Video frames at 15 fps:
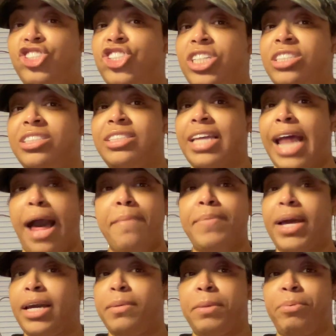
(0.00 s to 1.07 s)
She said, I'm
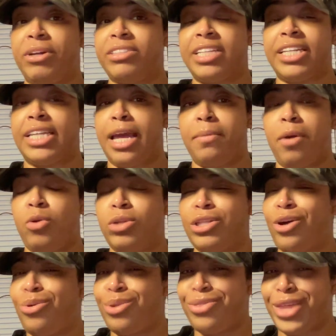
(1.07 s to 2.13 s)
not going to be president name only.
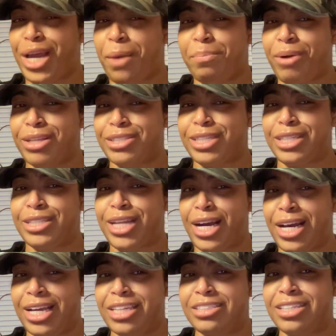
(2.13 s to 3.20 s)
The only thing a president
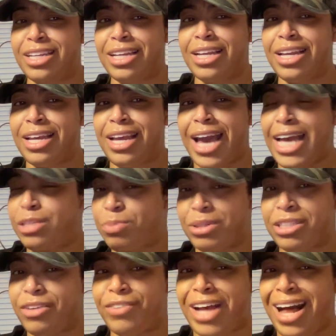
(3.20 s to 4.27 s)
does as
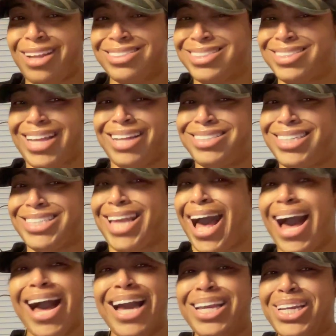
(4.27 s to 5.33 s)
president of a college is not just
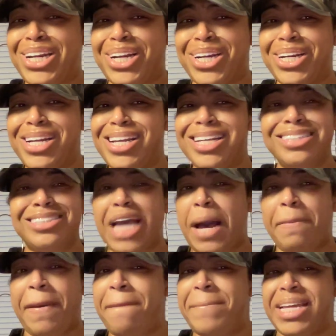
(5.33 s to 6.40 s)
hire,
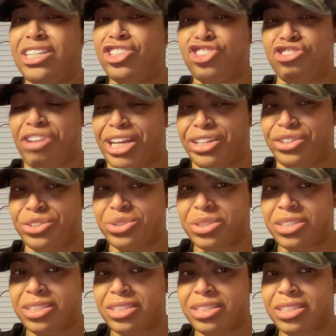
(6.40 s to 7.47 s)
top administrators.